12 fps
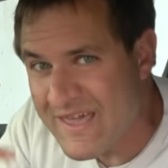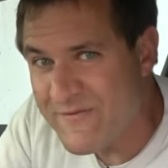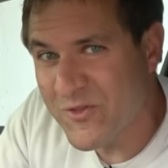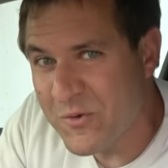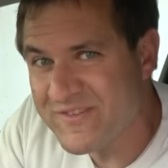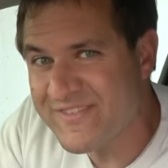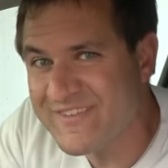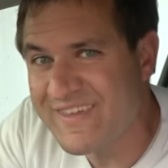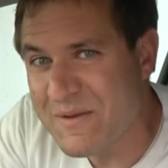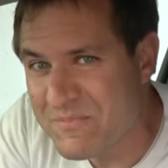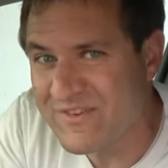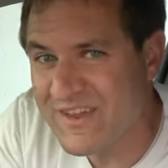even though it's the
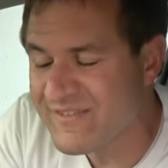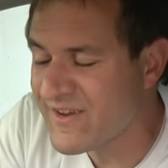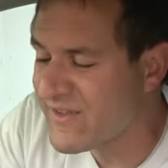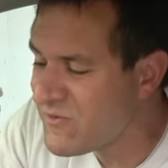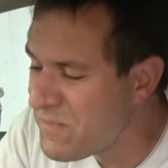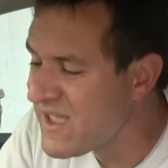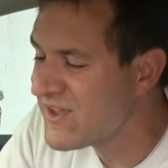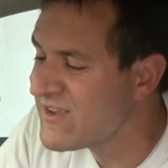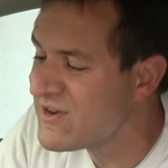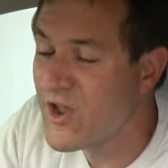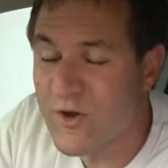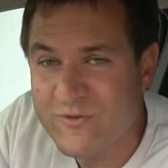same distance
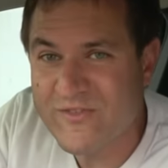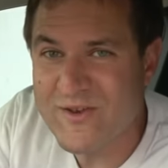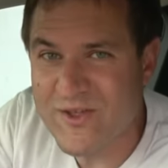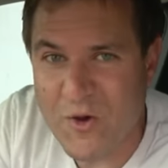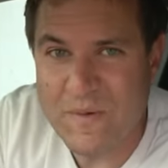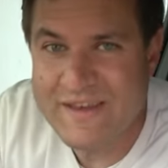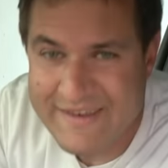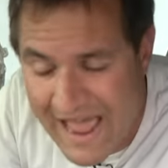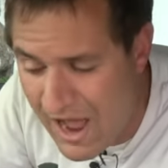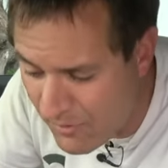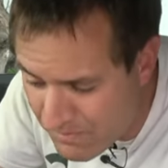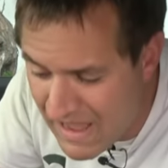because it knows that going
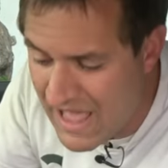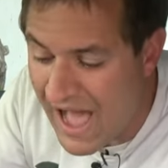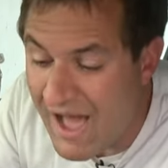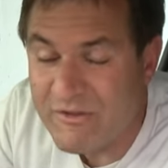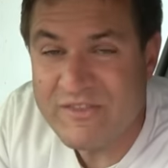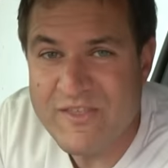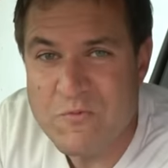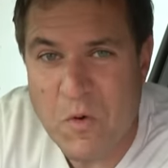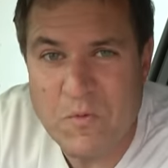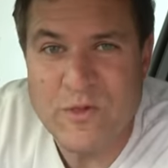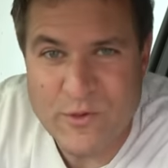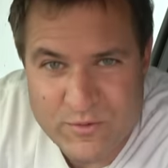down obviously
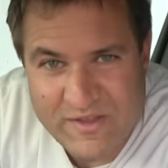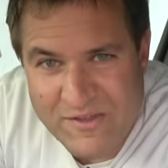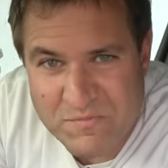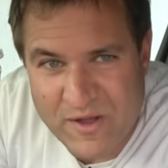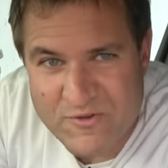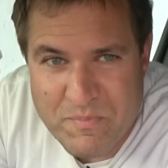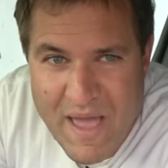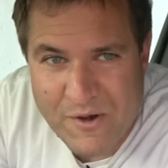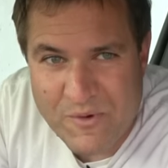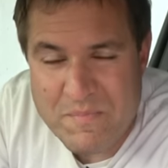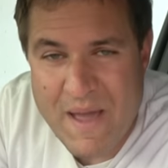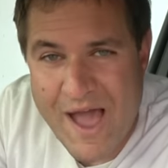won't use as much
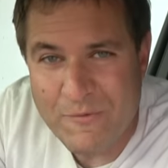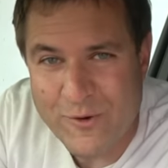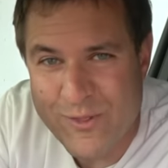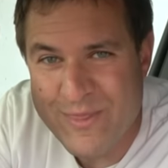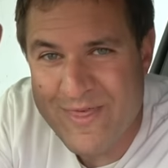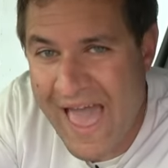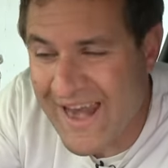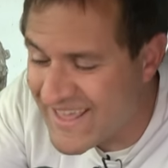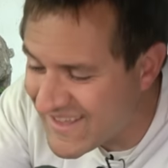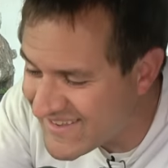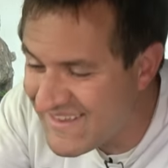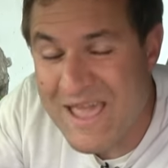battery power. That
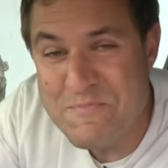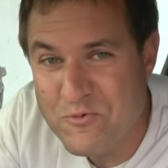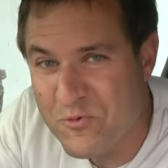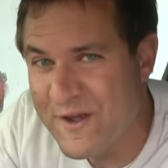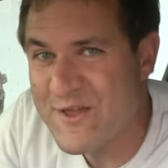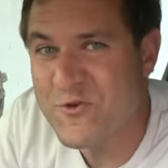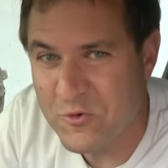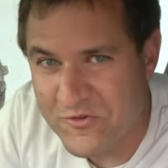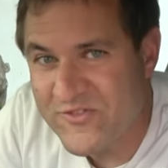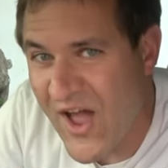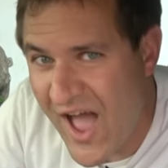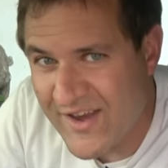is a pretty
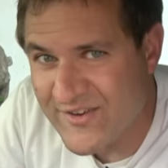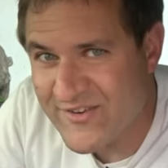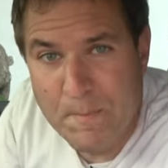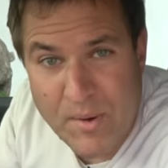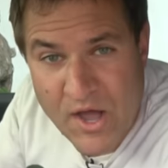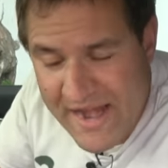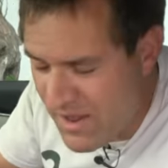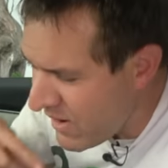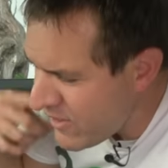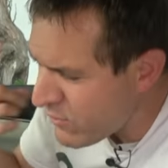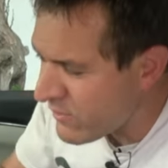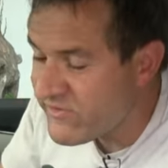cool touch. But
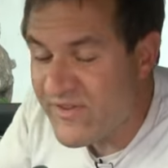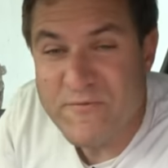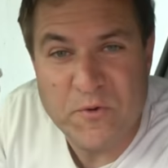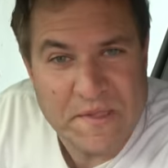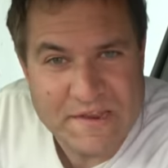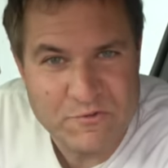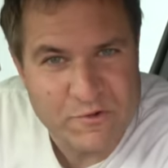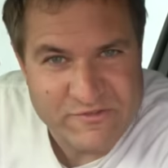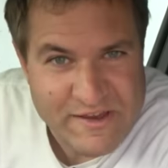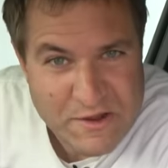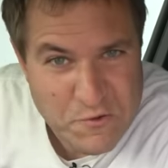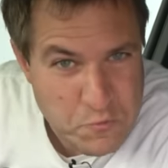anyway, there are several
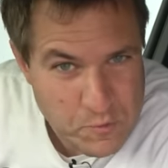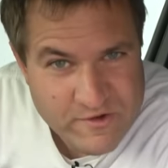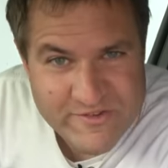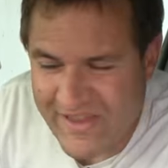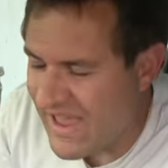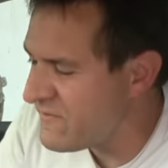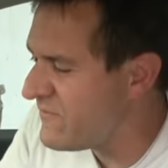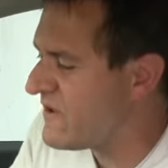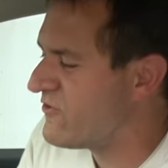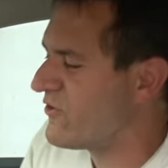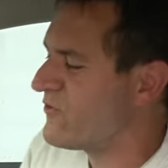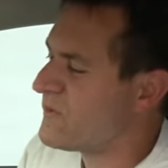interesting quirks and
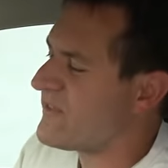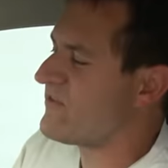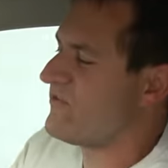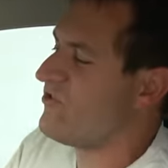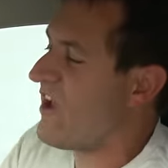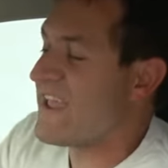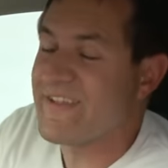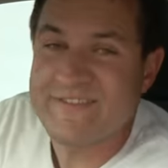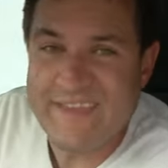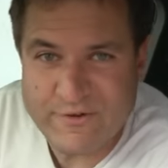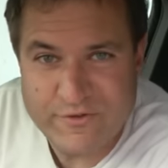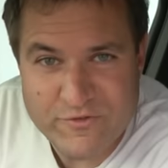features with this
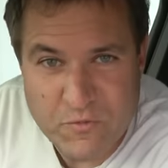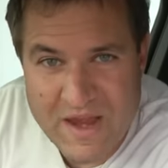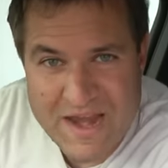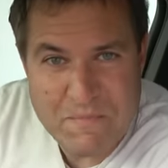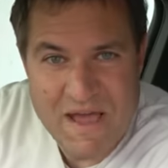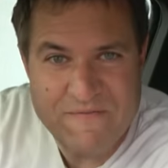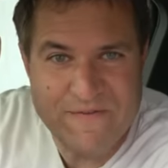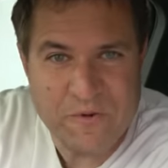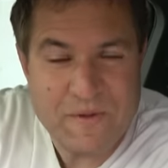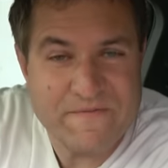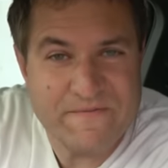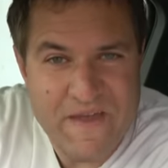giant center screen. My
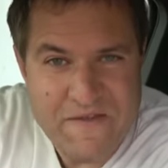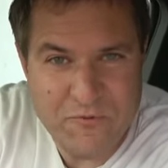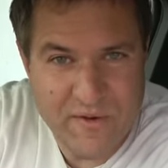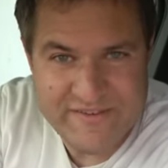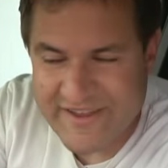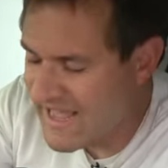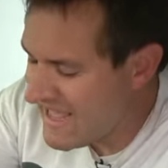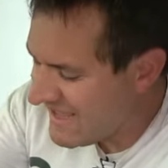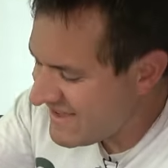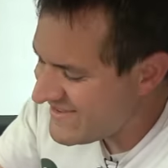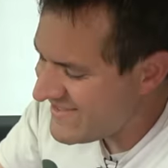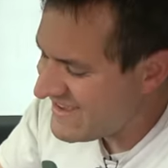very favorite favorite
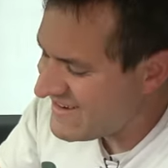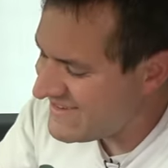is the